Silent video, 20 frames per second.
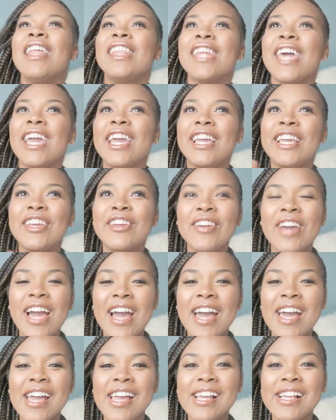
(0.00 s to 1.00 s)
Like, you
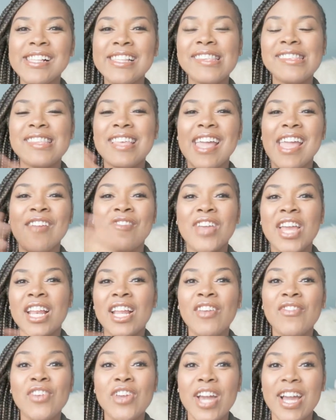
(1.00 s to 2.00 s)
guys, if
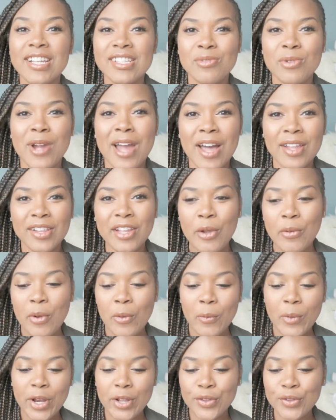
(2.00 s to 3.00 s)
any of you guys were out there
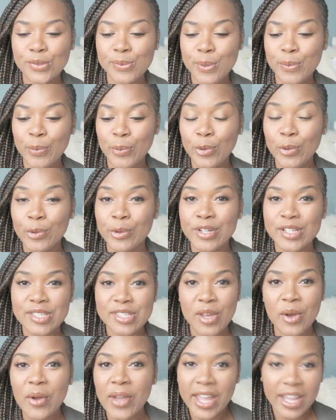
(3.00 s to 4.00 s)
were one of those people who were
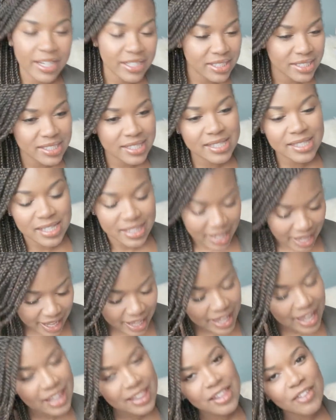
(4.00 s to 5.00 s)
so anxious to
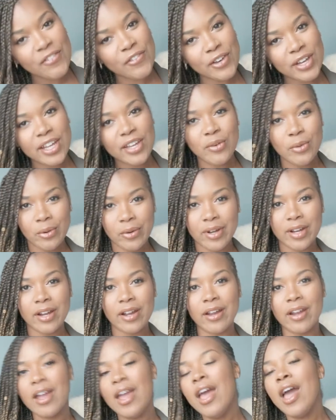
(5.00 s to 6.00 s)
like get the freaking
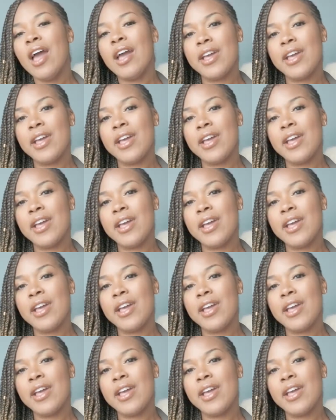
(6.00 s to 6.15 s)
order,